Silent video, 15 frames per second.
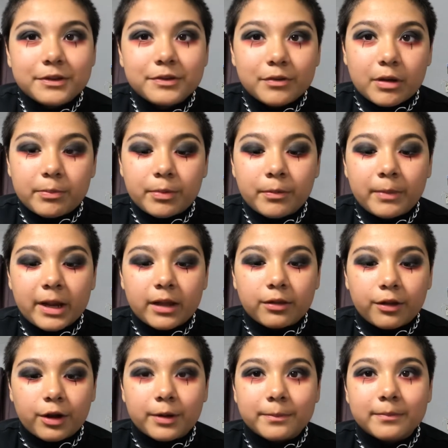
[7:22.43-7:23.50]
So I put my
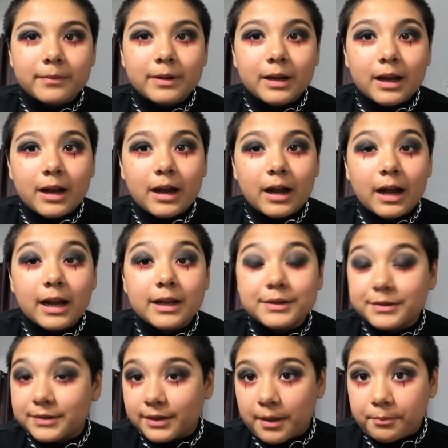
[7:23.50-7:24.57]
alarm. I
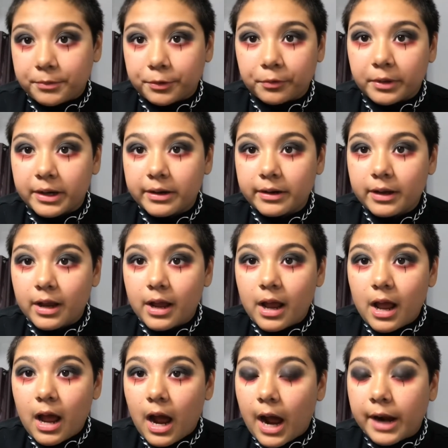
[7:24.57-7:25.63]
slept through it.
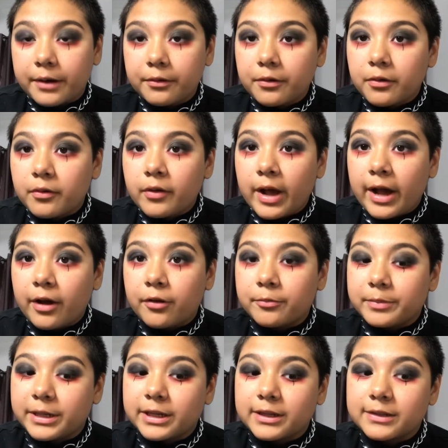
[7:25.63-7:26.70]
I don't know how,
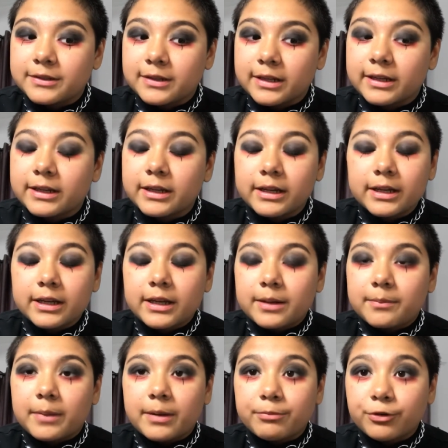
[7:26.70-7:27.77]
because like
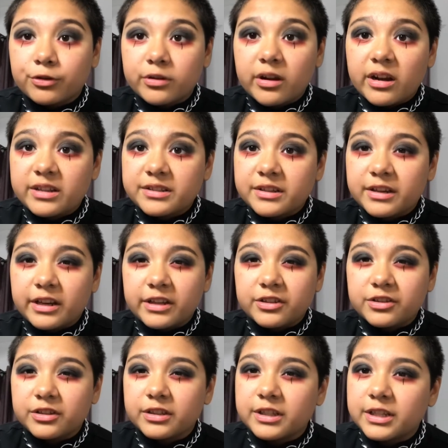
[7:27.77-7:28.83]
my
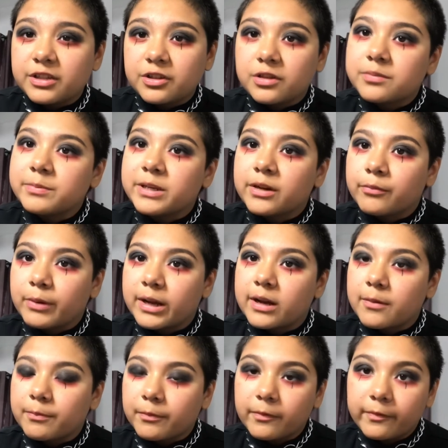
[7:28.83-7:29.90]
procrastination teaches me to wake
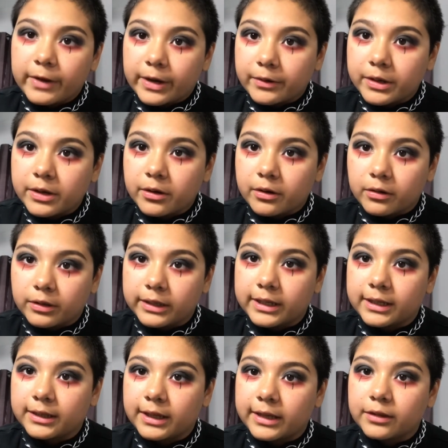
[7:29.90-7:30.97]
up very early
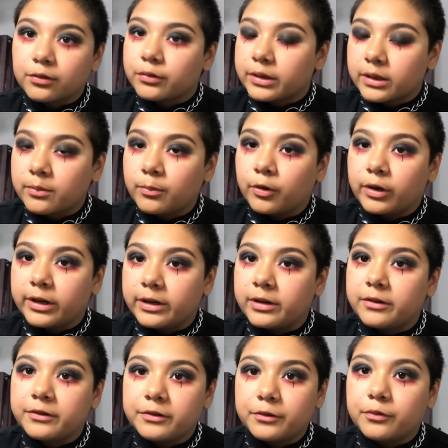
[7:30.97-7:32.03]
at like 3 in the morning
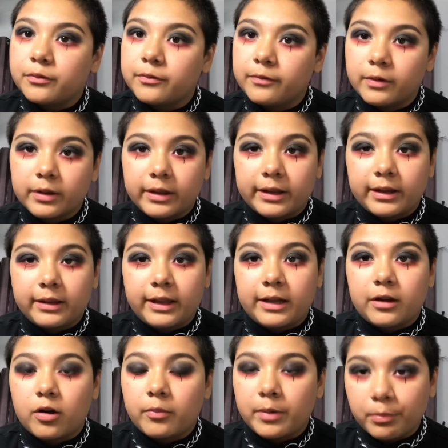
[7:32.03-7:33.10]
and do
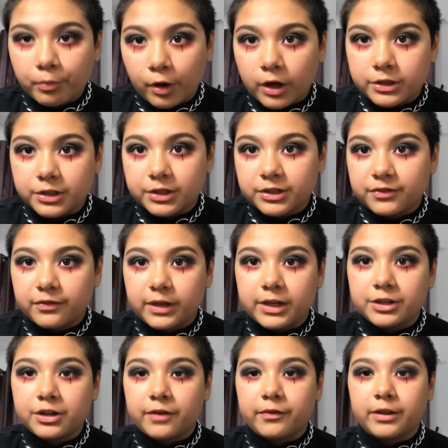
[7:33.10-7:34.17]
like all my projects,
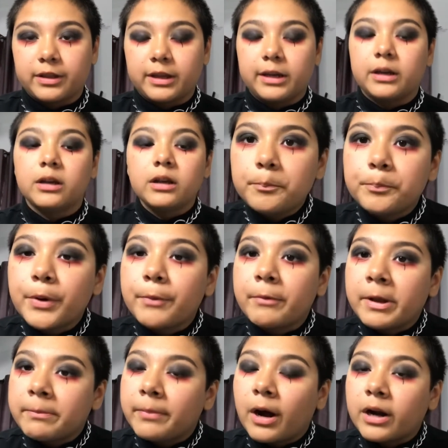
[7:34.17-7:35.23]
finish everything. But
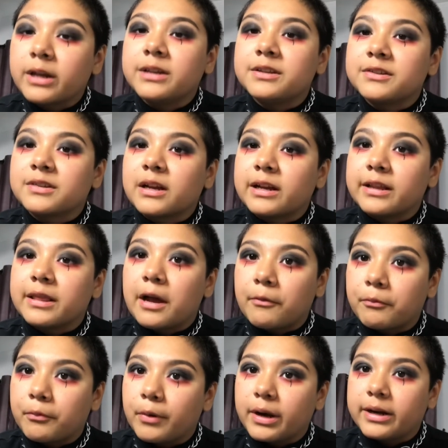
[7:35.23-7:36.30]
my body decided
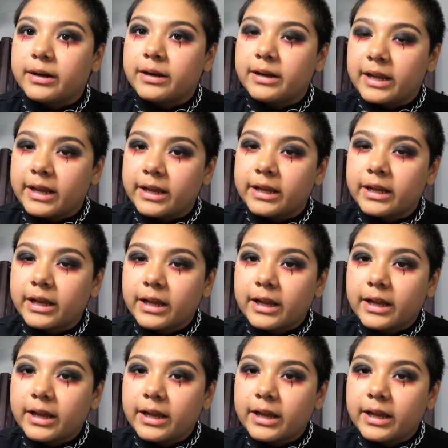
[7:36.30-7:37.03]
that one day